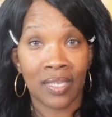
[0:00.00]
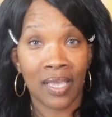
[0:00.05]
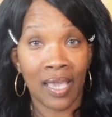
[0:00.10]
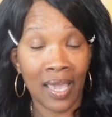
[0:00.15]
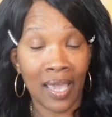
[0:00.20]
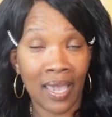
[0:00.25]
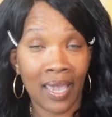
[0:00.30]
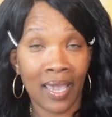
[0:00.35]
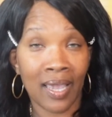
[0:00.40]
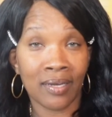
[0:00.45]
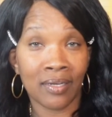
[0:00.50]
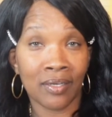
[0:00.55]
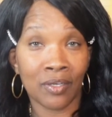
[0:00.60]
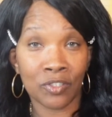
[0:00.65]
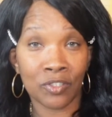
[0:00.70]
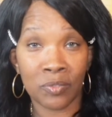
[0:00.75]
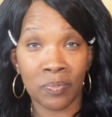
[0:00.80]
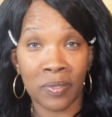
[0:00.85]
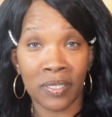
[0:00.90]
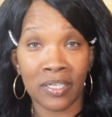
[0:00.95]
And
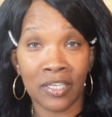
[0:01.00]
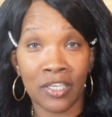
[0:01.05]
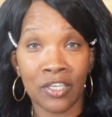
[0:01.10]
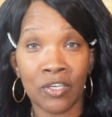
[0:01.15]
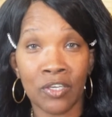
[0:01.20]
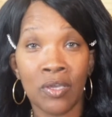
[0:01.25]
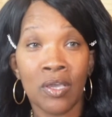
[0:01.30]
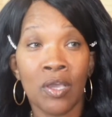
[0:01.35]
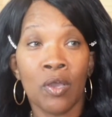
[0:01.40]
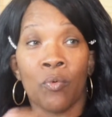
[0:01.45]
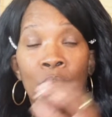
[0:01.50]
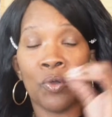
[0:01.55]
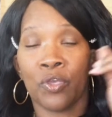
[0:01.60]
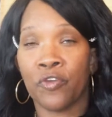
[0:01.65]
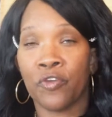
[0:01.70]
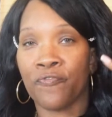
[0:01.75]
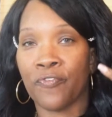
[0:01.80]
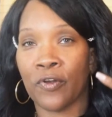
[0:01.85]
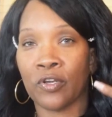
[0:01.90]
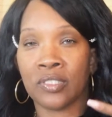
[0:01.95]
ultimately, when
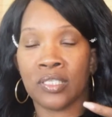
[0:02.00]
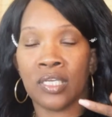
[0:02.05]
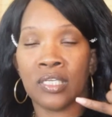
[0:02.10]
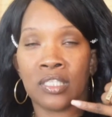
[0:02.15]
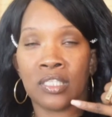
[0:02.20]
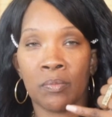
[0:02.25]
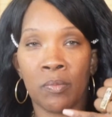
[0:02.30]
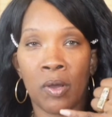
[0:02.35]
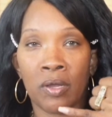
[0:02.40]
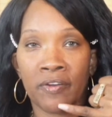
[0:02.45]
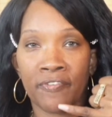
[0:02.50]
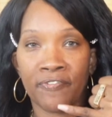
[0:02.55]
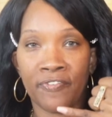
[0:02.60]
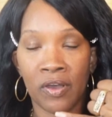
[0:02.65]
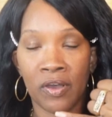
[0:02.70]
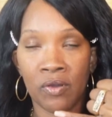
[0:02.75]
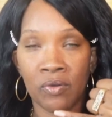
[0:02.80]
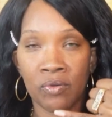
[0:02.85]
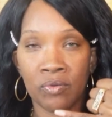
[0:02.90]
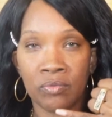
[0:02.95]
you first get them on the
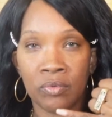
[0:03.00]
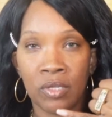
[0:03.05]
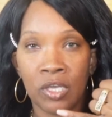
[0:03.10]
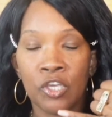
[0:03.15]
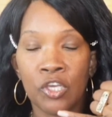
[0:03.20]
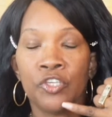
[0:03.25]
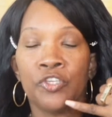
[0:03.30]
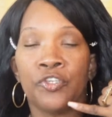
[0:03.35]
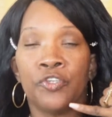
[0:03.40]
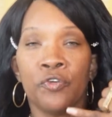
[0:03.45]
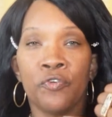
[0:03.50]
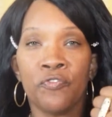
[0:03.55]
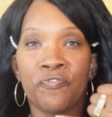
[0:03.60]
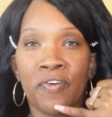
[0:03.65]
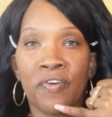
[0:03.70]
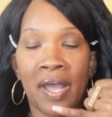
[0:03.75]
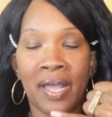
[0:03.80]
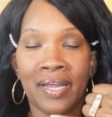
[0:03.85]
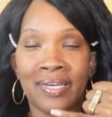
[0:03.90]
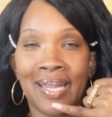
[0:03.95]
phone, you
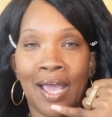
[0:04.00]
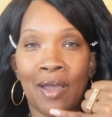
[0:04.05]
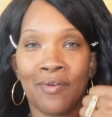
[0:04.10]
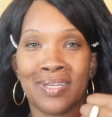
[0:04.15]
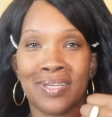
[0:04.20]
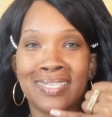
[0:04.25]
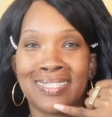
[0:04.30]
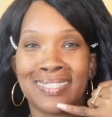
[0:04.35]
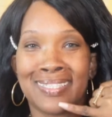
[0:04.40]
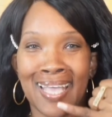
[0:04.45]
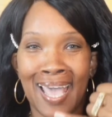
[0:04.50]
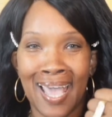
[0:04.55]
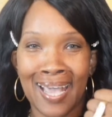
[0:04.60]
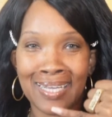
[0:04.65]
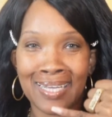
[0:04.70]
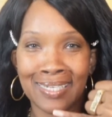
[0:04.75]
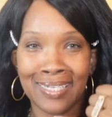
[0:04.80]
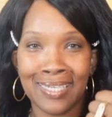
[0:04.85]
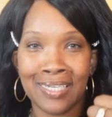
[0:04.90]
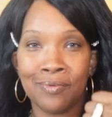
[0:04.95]
find out
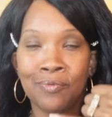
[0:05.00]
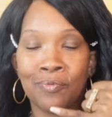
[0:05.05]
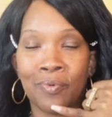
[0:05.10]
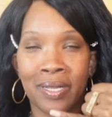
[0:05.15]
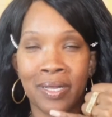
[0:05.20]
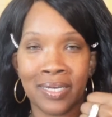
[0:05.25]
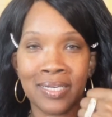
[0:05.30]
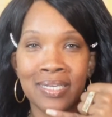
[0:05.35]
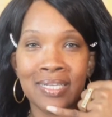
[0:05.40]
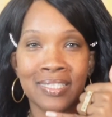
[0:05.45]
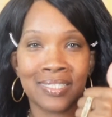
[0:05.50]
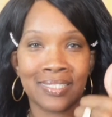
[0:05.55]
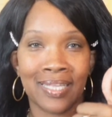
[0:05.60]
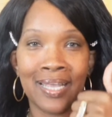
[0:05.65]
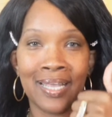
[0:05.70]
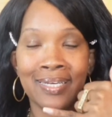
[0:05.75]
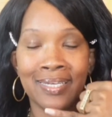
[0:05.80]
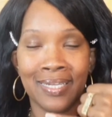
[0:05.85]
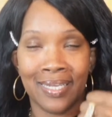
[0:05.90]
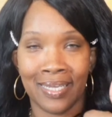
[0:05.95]
exactly what it is
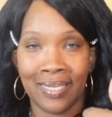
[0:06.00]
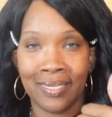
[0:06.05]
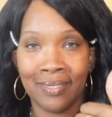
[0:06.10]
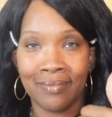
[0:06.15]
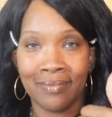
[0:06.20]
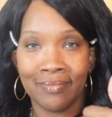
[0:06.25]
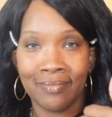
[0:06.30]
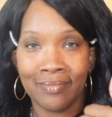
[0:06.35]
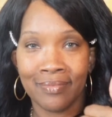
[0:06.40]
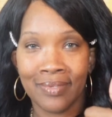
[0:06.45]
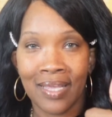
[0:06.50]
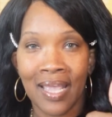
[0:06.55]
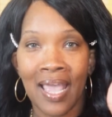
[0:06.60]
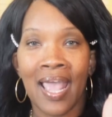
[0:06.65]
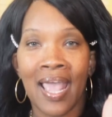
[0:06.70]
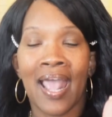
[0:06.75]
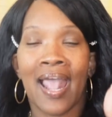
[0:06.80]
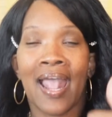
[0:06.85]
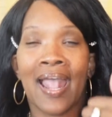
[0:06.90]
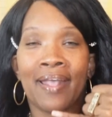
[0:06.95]
they need,
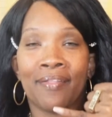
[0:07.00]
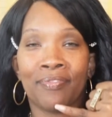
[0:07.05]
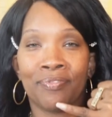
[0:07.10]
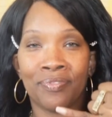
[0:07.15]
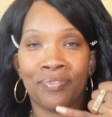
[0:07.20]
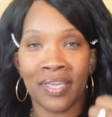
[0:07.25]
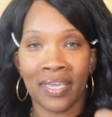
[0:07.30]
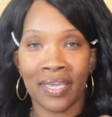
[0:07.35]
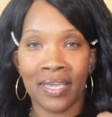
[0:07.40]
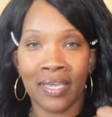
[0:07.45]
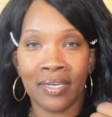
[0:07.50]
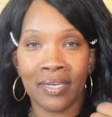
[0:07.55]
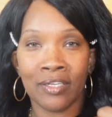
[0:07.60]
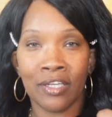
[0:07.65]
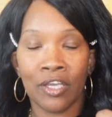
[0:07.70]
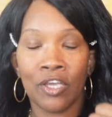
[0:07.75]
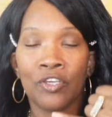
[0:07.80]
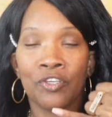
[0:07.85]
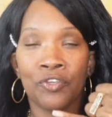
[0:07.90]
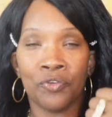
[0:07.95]
and
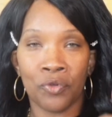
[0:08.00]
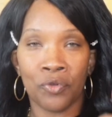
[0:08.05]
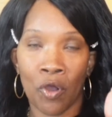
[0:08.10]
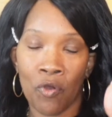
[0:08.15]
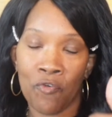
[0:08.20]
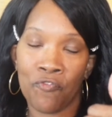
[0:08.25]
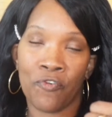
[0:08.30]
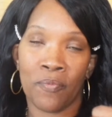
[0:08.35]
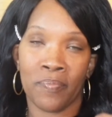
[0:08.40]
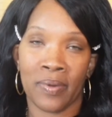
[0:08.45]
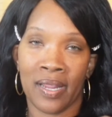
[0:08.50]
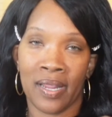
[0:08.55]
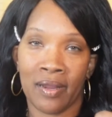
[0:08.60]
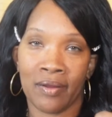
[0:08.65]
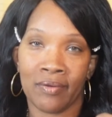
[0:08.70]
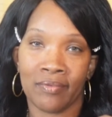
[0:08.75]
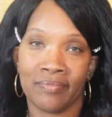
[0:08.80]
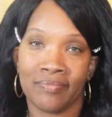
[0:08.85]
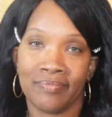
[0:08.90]
then you go from there.